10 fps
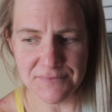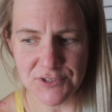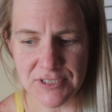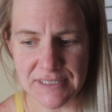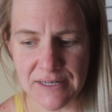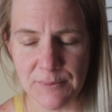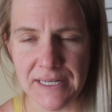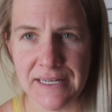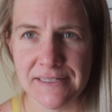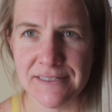she said we
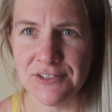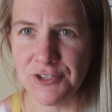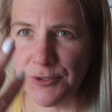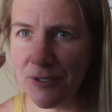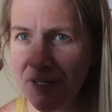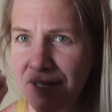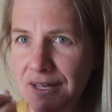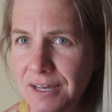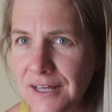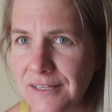need to do
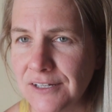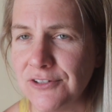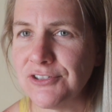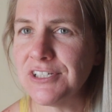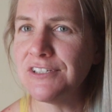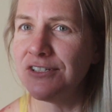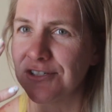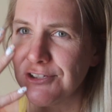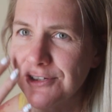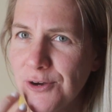a little just
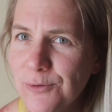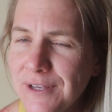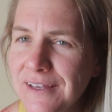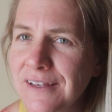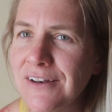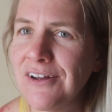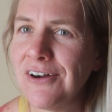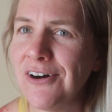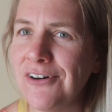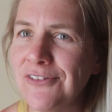soak in
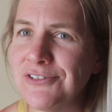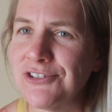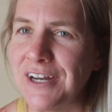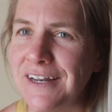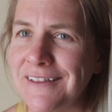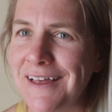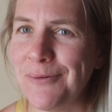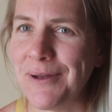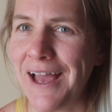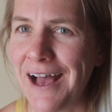all the training that
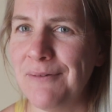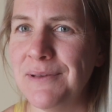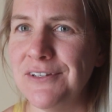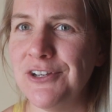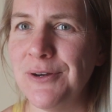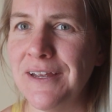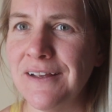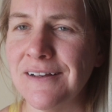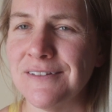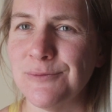we have been
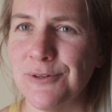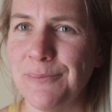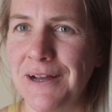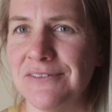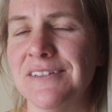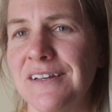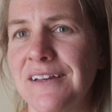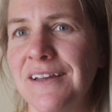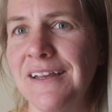doing, because we're about to